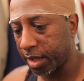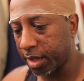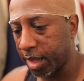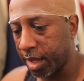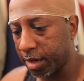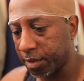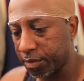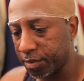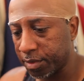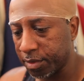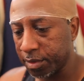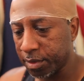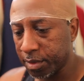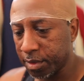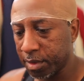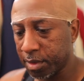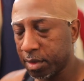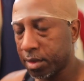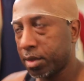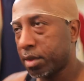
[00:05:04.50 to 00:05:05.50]
a lot of
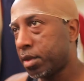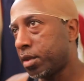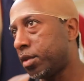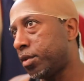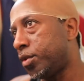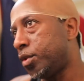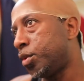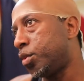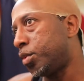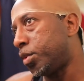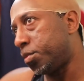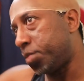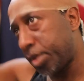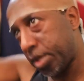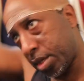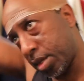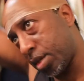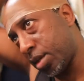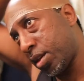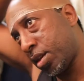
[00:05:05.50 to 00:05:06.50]
you will
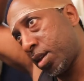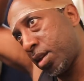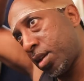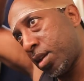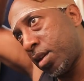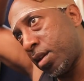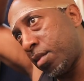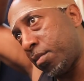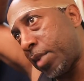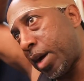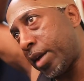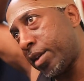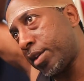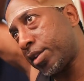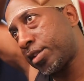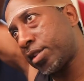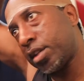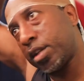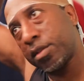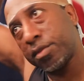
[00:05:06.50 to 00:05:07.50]
be by
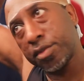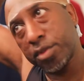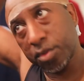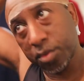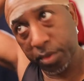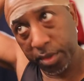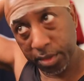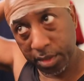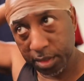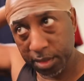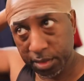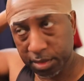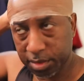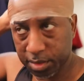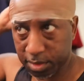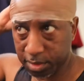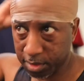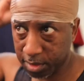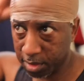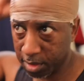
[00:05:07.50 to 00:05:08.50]
yourself doing this.
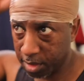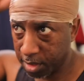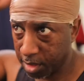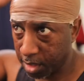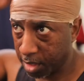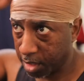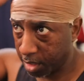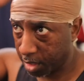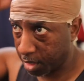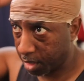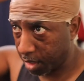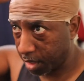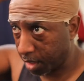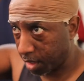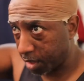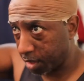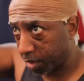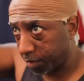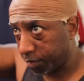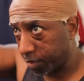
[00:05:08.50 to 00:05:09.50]

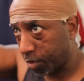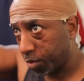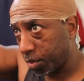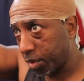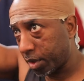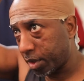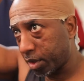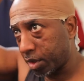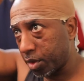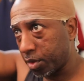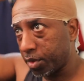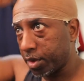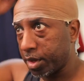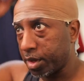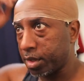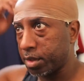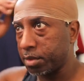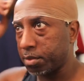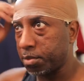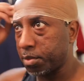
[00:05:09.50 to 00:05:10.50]
And if you want to go in
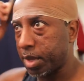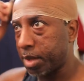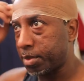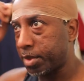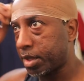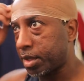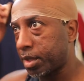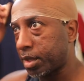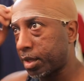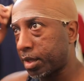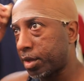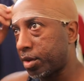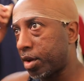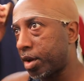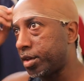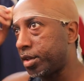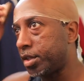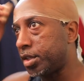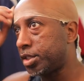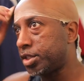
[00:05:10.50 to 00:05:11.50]
and maybe kill an
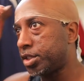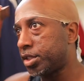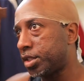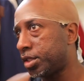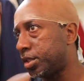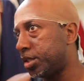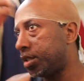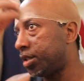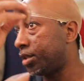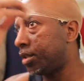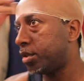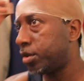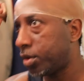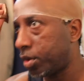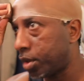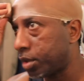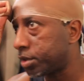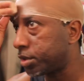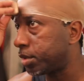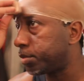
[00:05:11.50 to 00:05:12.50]
audition
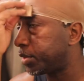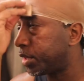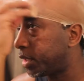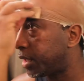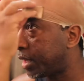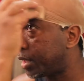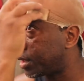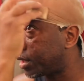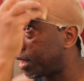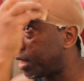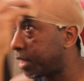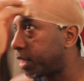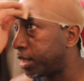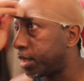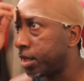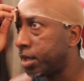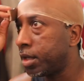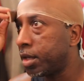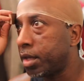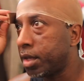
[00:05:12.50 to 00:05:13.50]
or something like that,
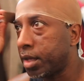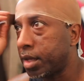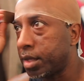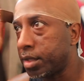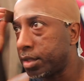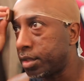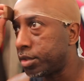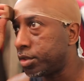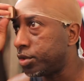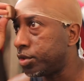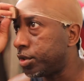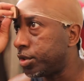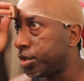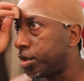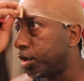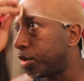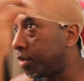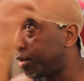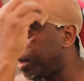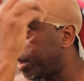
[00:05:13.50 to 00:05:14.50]
at least you'll
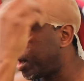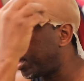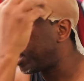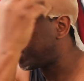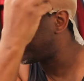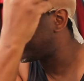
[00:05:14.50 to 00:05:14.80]
know that, hey,